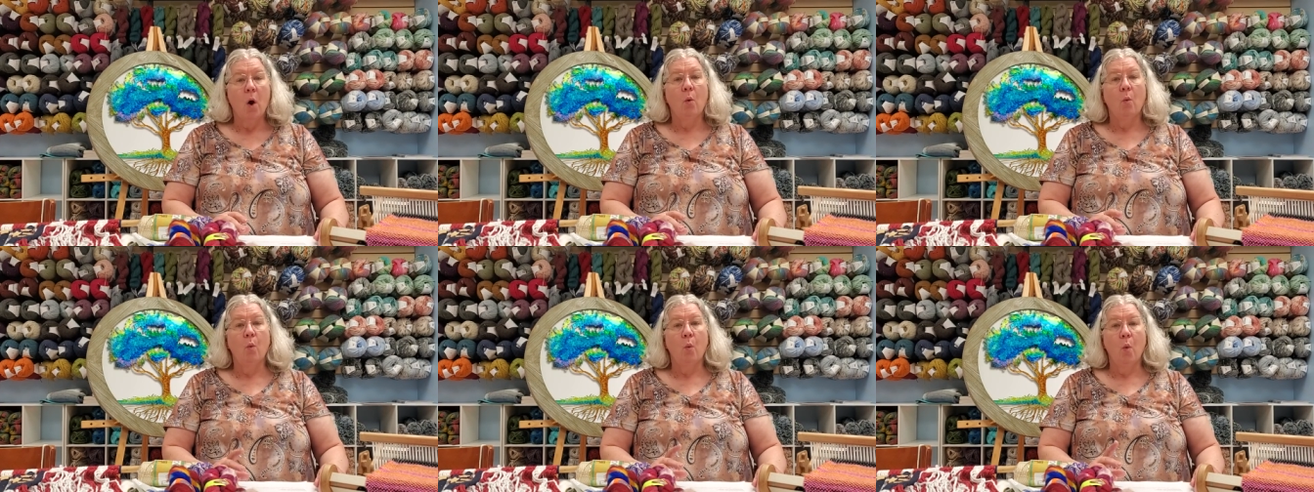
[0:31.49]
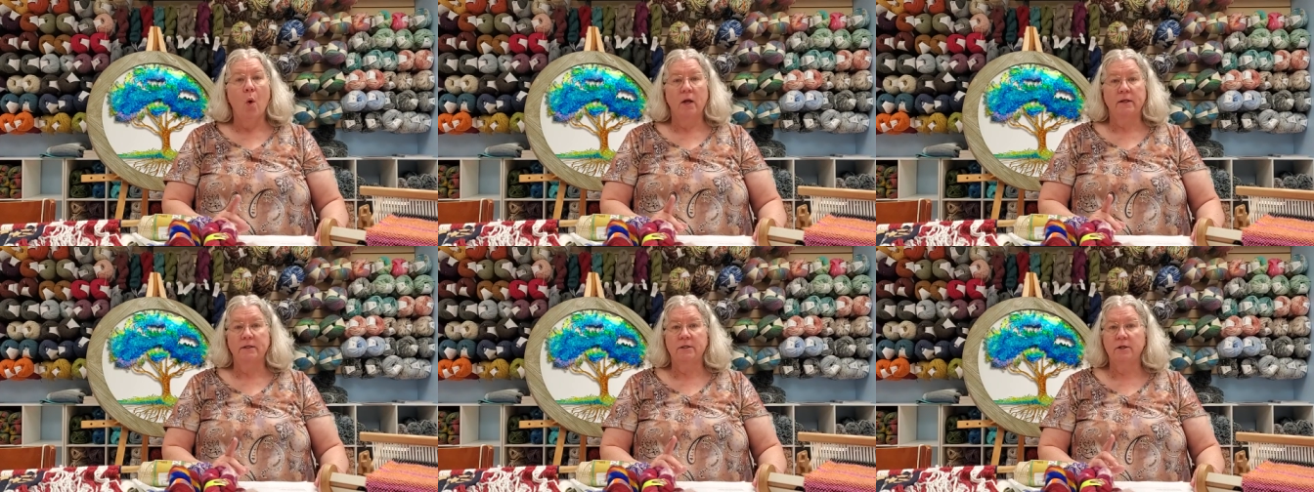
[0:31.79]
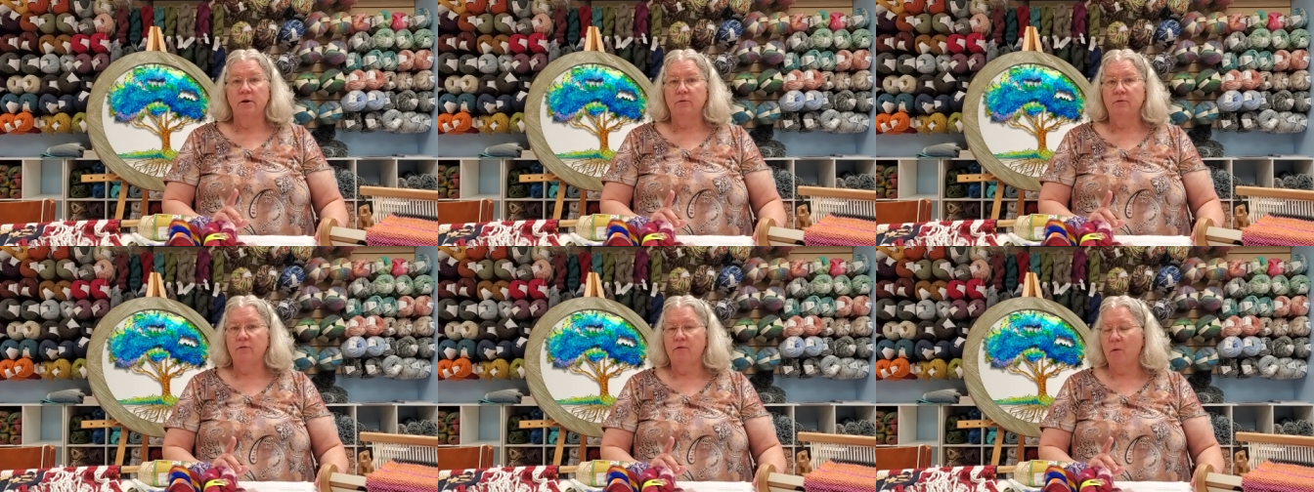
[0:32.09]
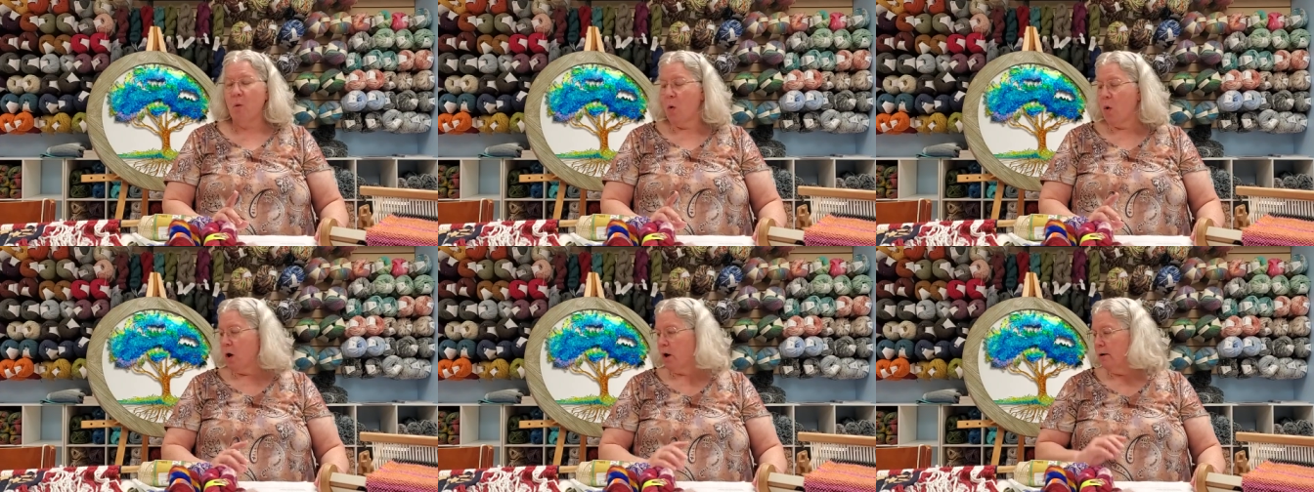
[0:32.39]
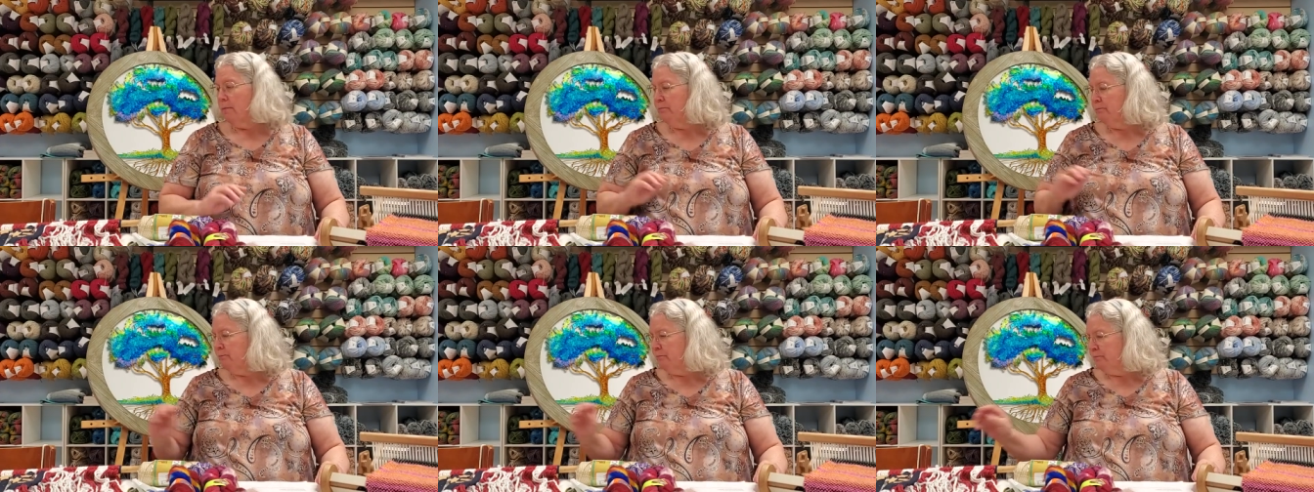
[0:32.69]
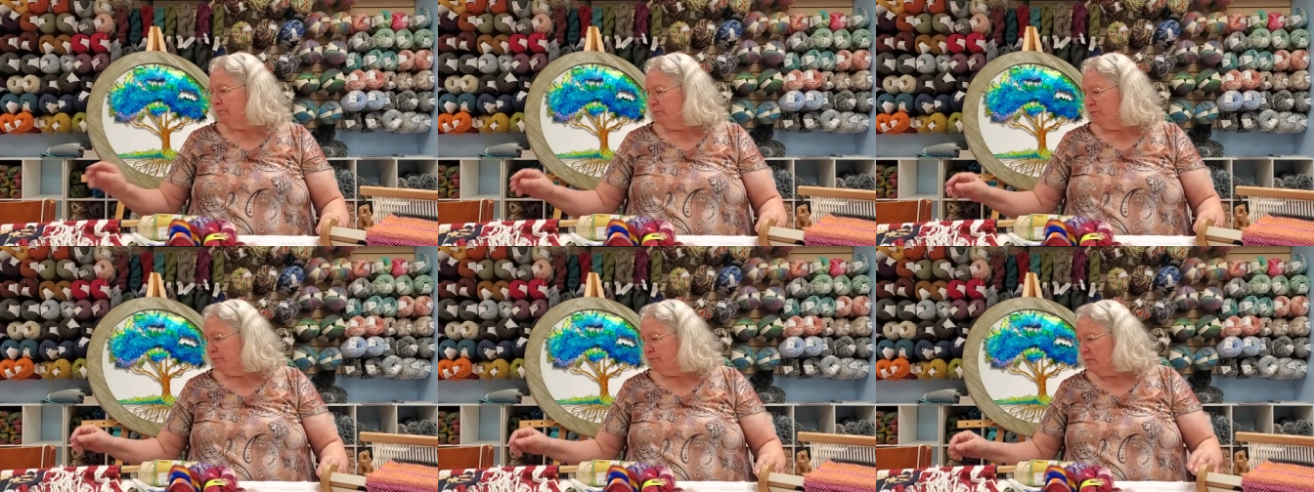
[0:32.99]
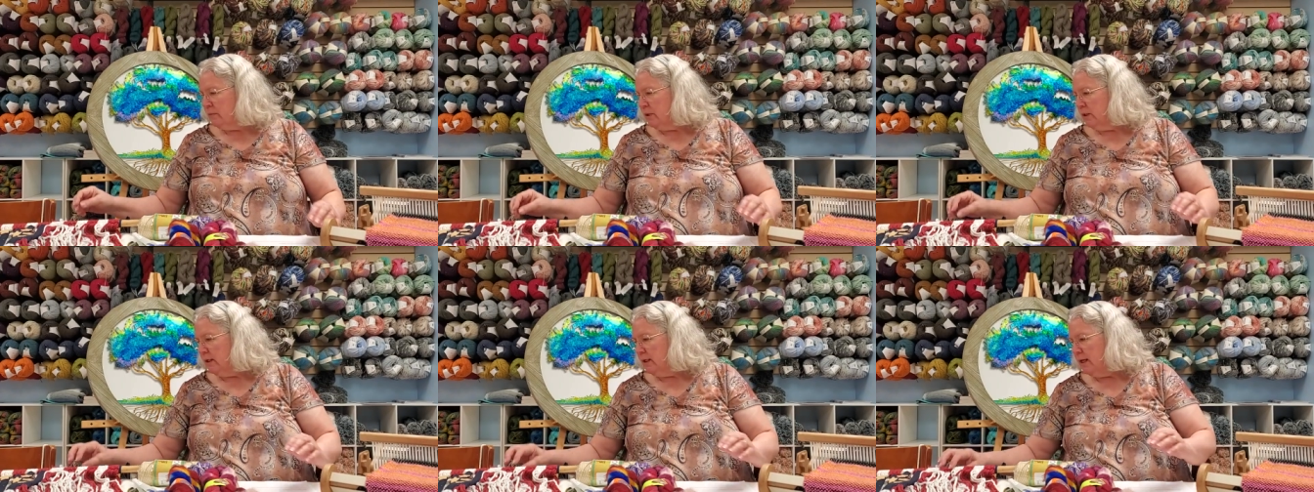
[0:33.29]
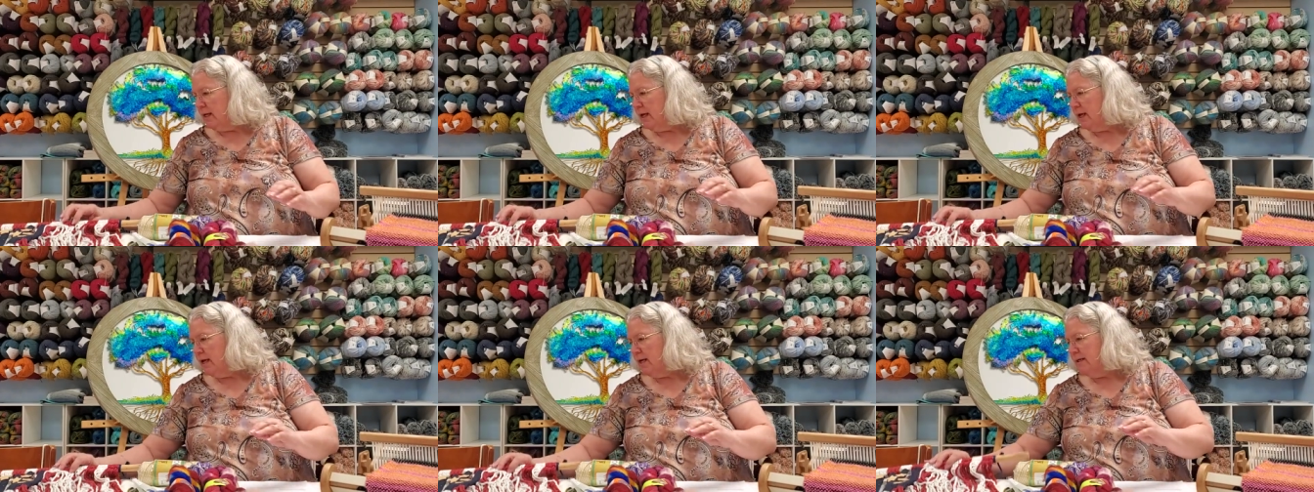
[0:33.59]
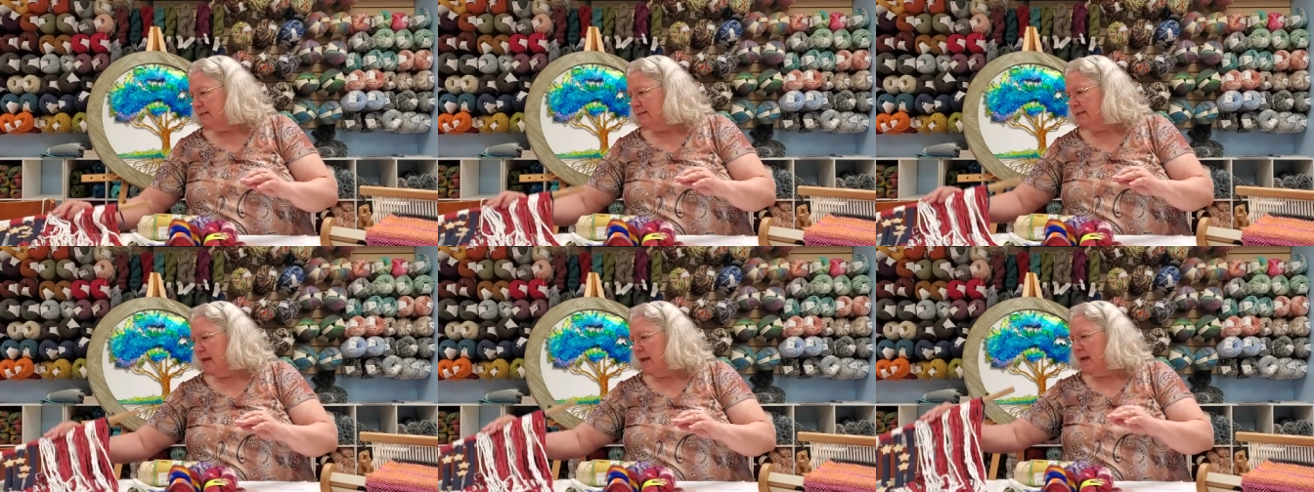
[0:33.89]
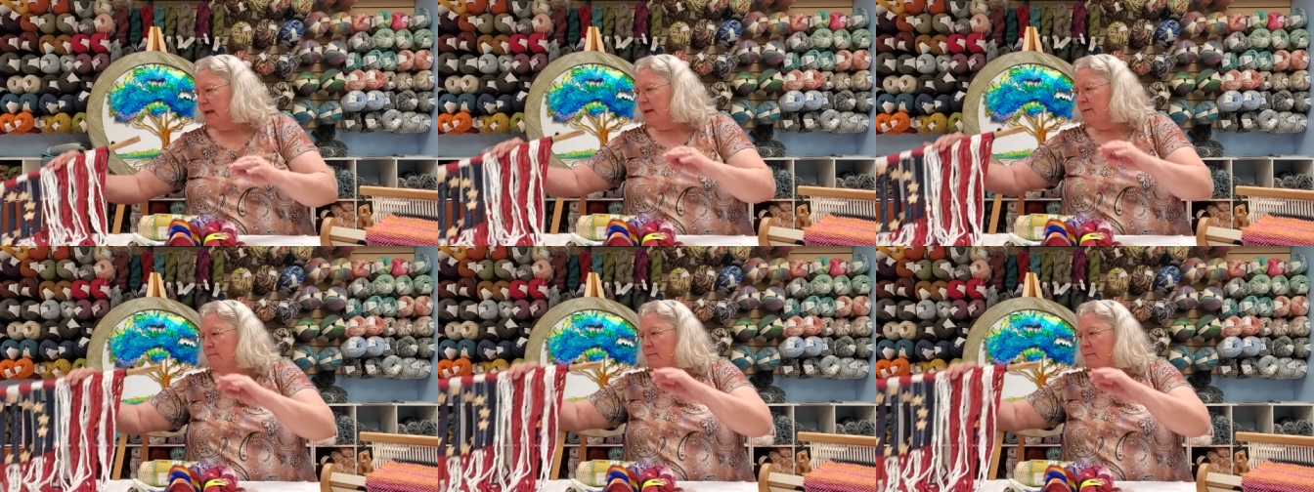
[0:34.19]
1 to 4, is a